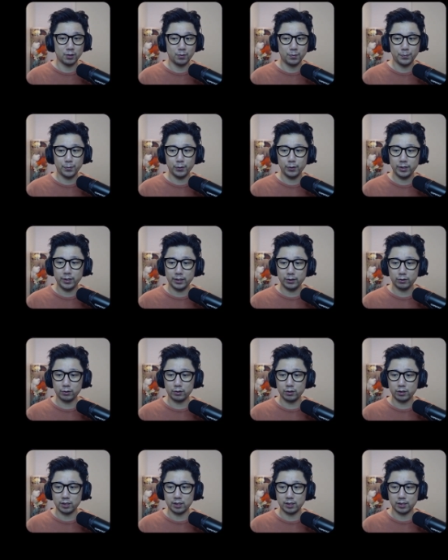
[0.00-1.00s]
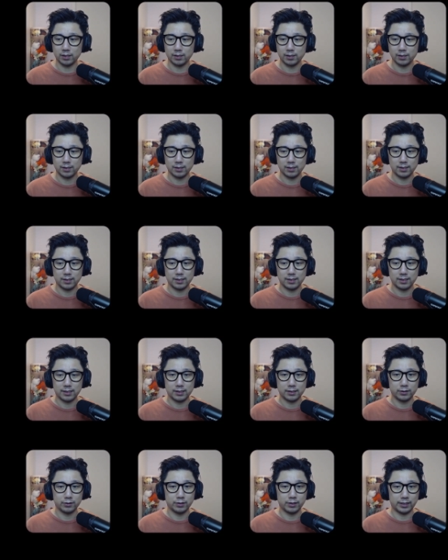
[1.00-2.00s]
we boot it into the,
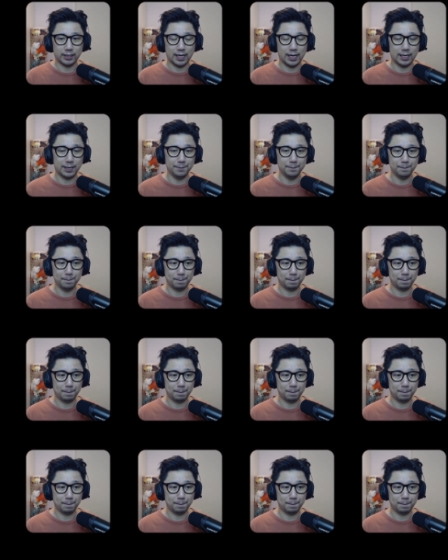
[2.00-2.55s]
to the game.